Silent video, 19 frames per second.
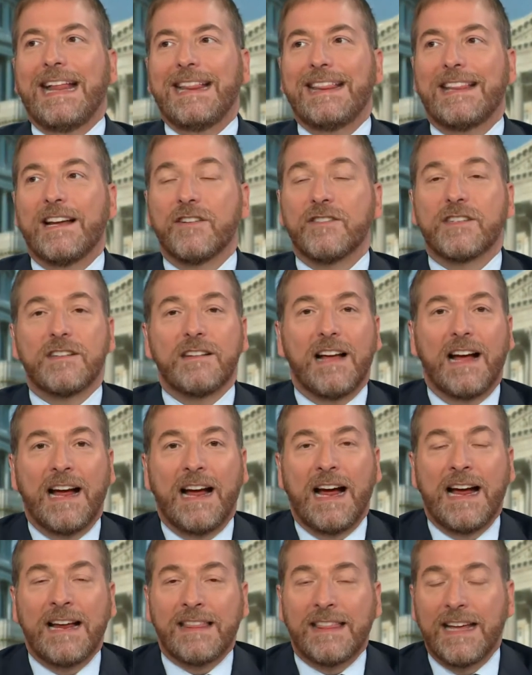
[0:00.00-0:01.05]
there's,
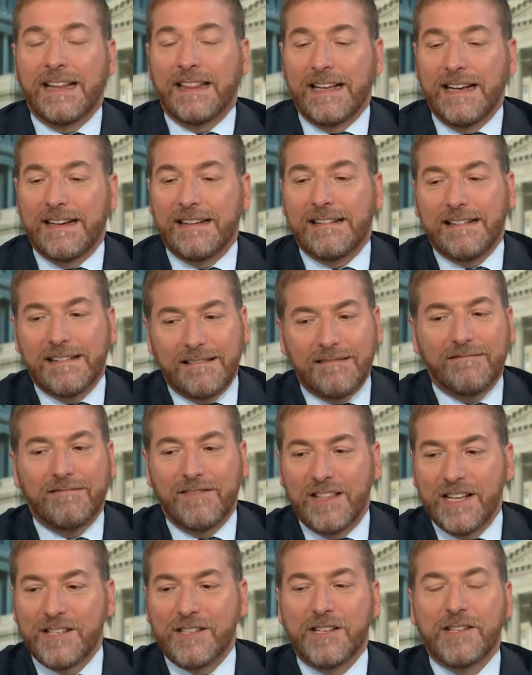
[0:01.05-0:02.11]
I, I, think that
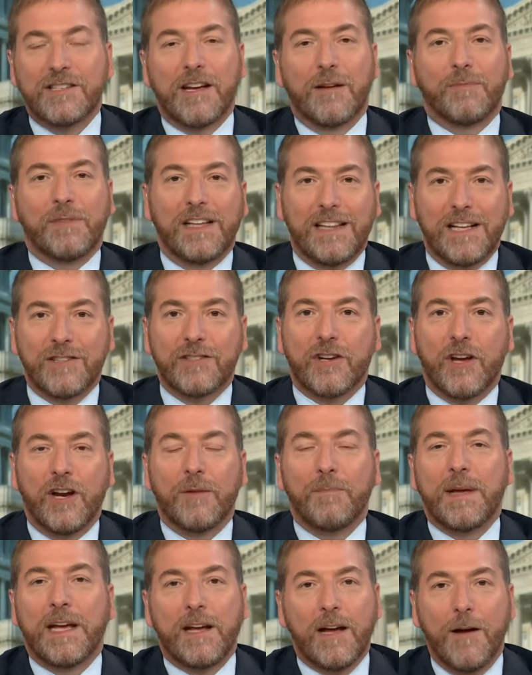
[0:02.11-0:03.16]
this is something that's going to
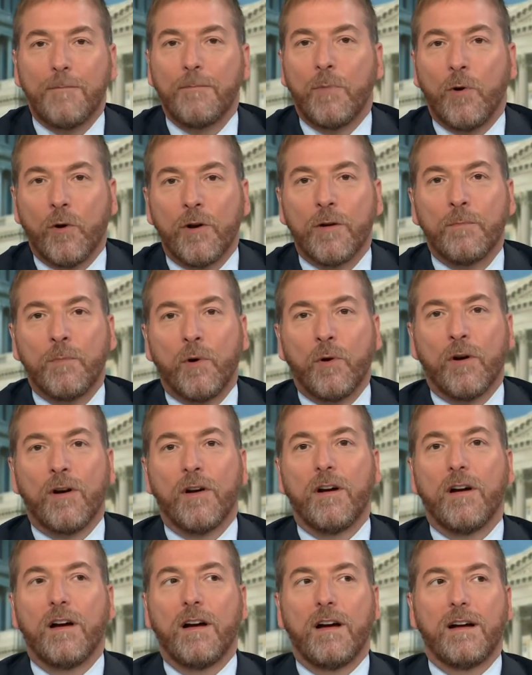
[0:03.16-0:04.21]
become more and more a,